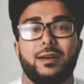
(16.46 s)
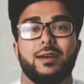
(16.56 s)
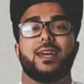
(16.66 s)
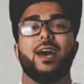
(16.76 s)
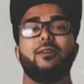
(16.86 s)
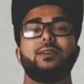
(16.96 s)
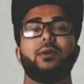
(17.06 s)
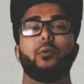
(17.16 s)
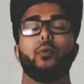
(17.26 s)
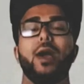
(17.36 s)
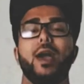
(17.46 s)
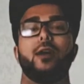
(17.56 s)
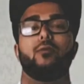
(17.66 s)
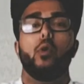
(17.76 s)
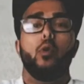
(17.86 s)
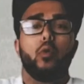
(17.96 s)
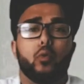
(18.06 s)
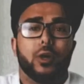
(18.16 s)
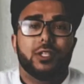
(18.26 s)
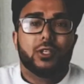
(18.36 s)
carried away, woo! What's
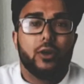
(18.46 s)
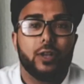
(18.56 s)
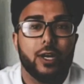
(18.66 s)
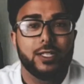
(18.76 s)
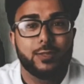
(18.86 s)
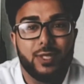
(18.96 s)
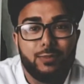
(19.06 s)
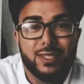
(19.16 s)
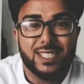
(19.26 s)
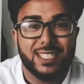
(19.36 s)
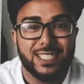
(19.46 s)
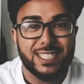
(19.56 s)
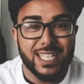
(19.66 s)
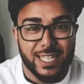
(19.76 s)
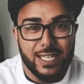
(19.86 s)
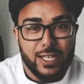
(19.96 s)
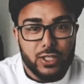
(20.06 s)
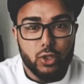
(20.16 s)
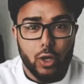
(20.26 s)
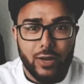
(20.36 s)
going on? It's me, Mr. Sid. You
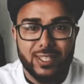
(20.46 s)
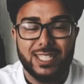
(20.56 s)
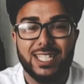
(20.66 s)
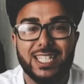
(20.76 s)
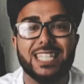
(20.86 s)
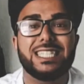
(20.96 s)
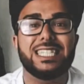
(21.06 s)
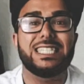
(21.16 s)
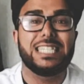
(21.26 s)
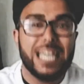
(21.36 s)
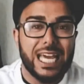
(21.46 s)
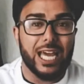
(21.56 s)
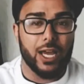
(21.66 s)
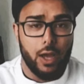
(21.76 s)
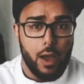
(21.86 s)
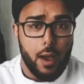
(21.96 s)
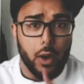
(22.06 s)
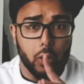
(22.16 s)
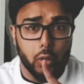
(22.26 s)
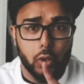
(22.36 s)
have a fantastic day.
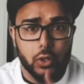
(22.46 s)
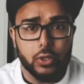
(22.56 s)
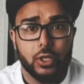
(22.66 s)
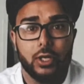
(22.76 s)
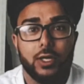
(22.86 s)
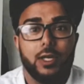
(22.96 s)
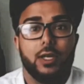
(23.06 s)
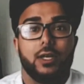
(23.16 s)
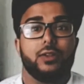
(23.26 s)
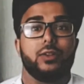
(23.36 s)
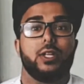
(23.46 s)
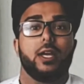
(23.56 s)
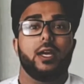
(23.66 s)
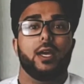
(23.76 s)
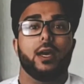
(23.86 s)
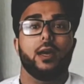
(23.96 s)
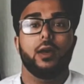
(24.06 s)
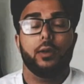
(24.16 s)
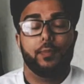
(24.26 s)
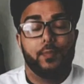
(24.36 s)
Good. Today,
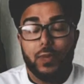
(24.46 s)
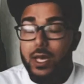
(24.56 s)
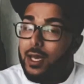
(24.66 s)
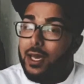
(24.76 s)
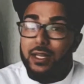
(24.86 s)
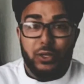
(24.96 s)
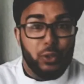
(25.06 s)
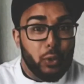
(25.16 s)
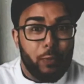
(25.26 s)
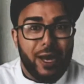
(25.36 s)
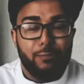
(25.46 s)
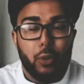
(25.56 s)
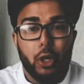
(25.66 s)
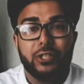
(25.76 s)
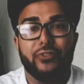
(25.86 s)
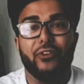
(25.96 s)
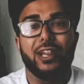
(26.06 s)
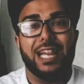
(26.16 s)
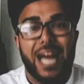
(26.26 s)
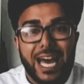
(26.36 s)
the new Bad Boys for
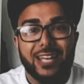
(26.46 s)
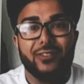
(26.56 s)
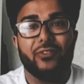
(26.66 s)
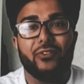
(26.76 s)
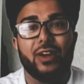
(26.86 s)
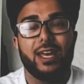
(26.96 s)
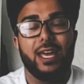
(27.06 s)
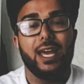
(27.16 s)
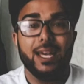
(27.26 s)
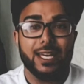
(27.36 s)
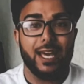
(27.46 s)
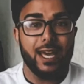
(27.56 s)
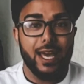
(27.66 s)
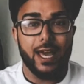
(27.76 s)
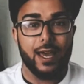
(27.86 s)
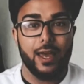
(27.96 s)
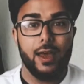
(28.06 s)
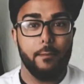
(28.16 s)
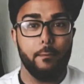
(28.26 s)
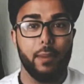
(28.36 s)
Life, aka
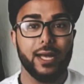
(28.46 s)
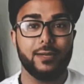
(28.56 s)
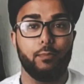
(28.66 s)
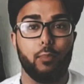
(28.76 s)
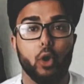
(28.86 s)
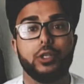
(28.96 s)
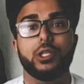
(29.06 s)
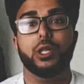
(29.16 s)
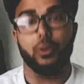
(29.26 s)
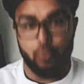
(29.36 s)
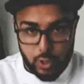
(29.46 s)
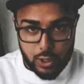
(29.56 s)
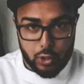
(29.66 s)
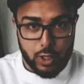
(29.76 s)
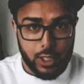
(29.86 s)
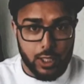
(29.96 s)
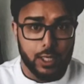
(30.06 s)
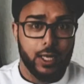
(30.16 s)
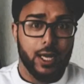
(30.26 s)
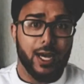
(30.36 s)
Bad Boys 3 trailer,
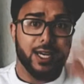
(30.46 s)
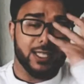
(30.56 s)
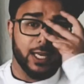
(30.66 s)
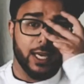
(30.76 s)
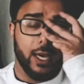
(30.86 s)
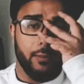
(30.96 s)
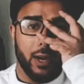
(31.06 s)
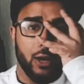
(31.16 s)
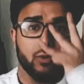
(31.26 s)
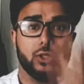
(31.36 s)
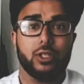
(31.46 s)
has came out.